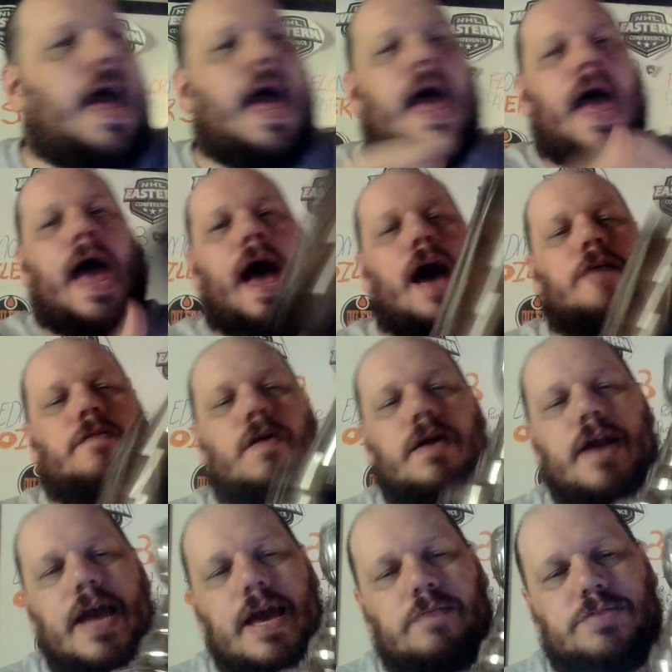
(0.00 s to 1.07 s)
have our
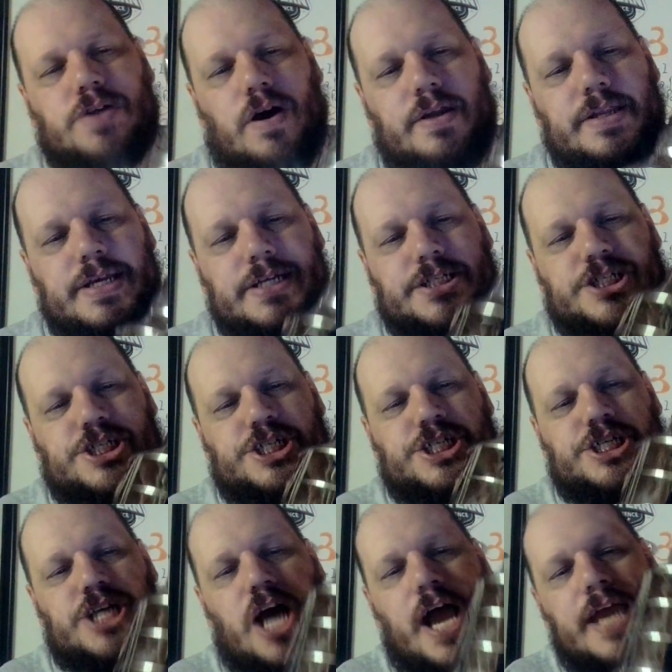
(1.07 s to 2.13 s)
names on this
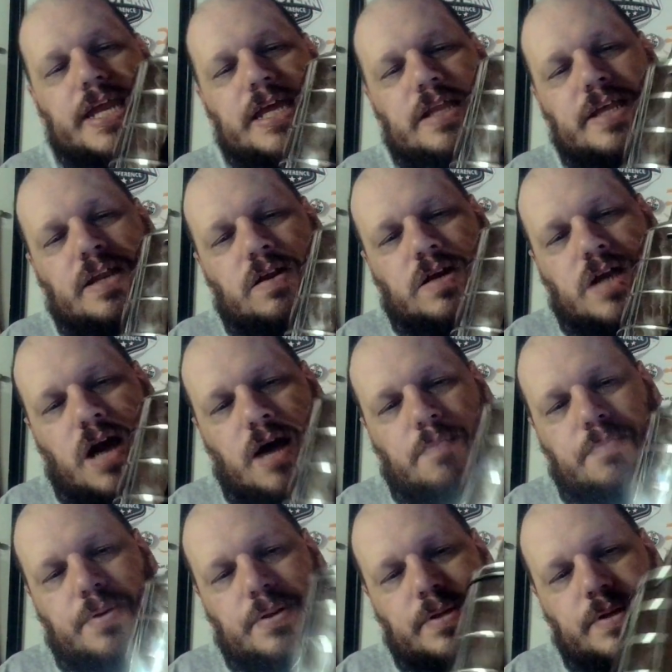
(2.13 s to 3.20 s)
shiny little cup
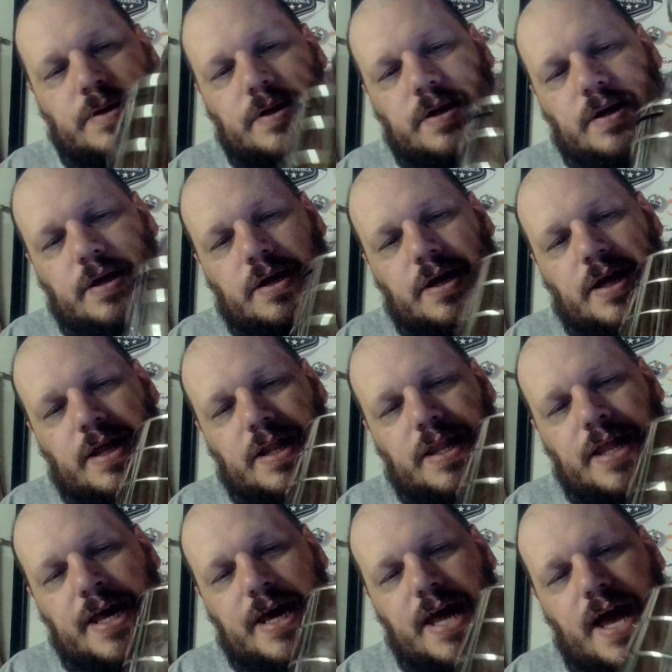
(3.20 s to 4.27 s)

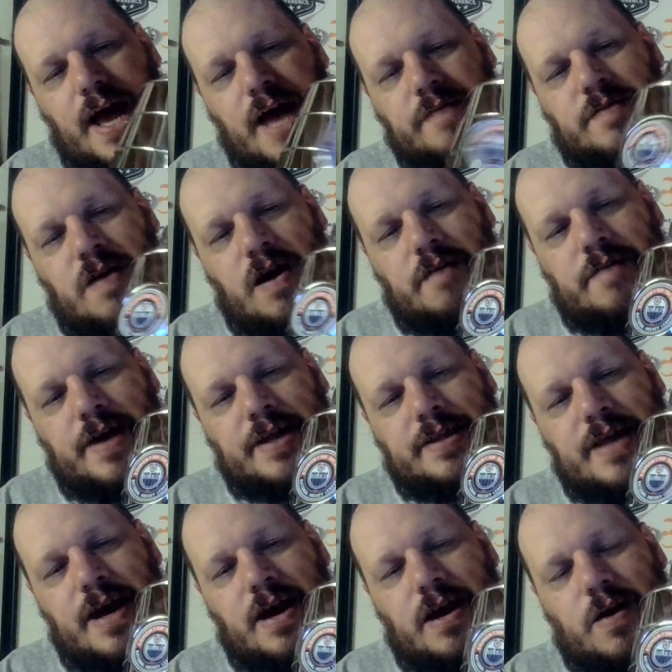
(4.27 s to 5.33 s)
like I've got right
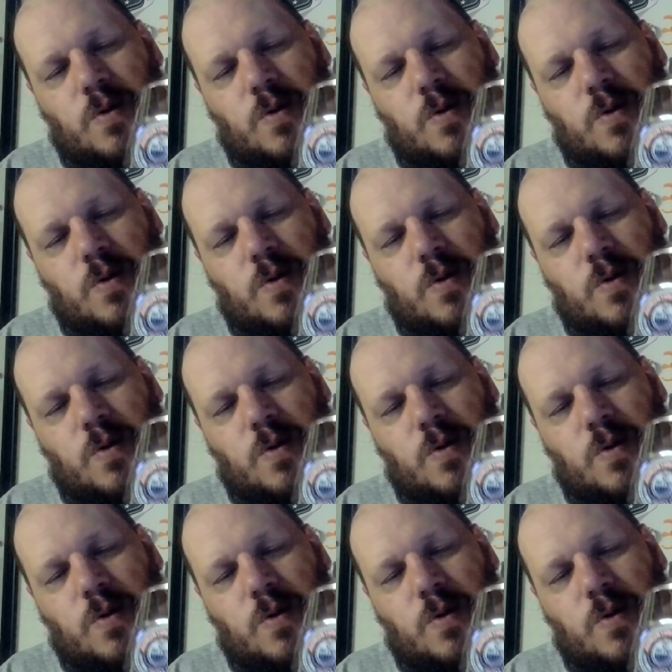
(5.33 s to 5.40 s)
there,